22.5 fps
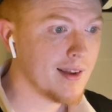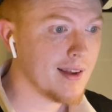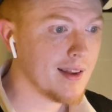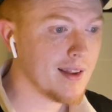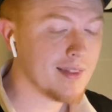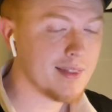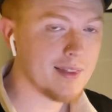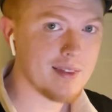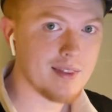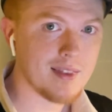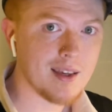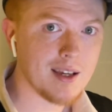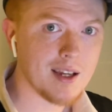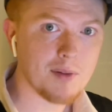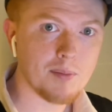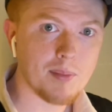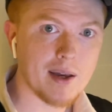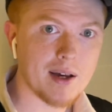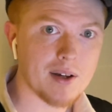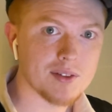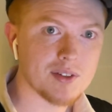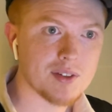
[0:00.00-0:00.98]
And the thing
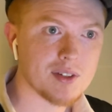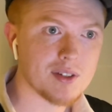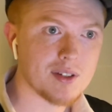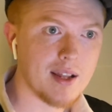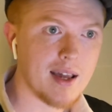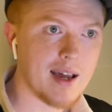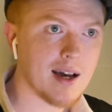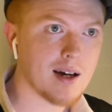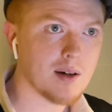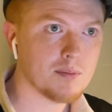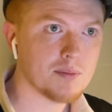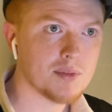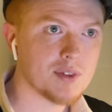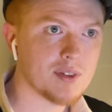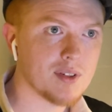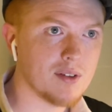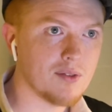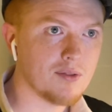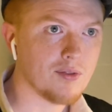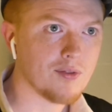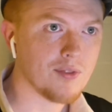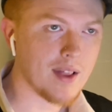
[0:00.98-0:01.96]
about snaps
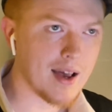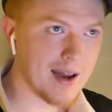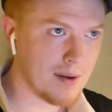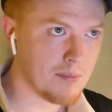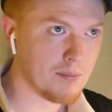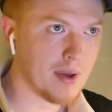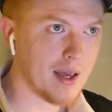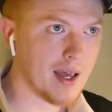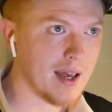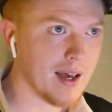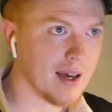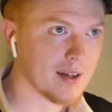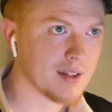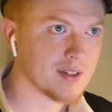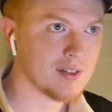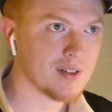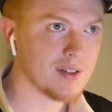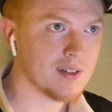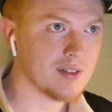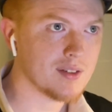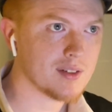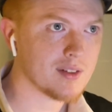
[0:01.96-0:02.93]
and
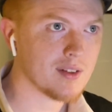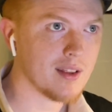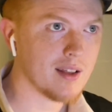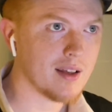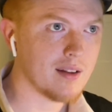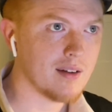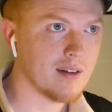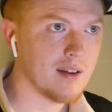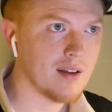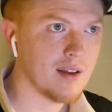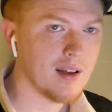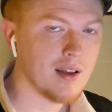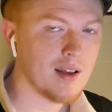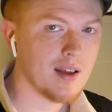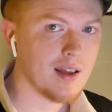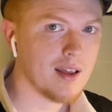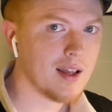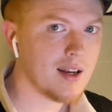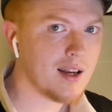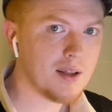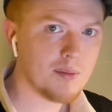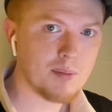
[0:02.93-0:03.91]
Flatpaks is that
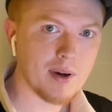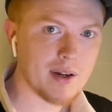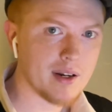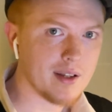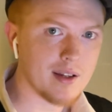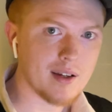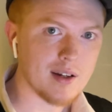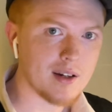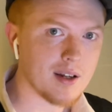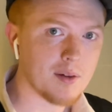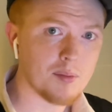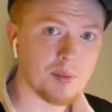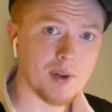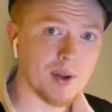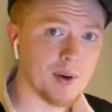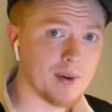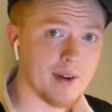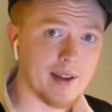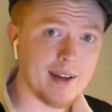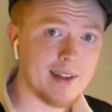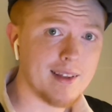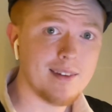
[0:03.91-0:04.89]
anybody can
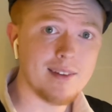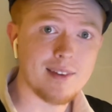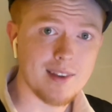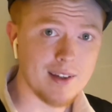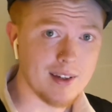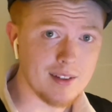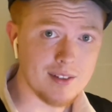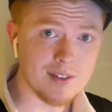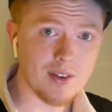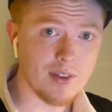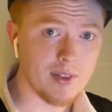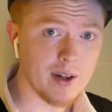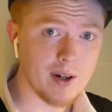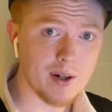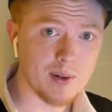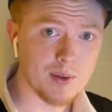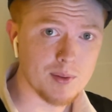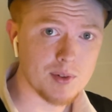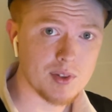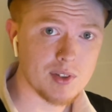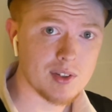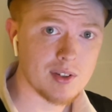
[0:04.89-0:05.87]
upload anything to
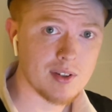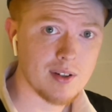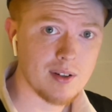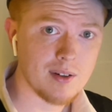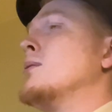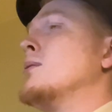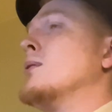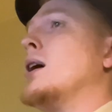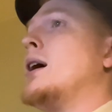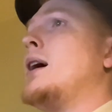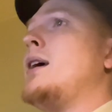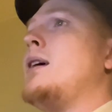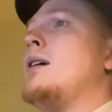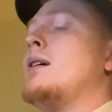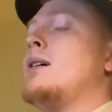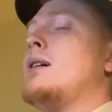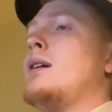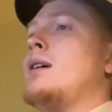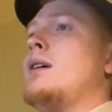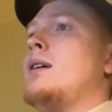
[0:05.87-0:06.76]
those, right?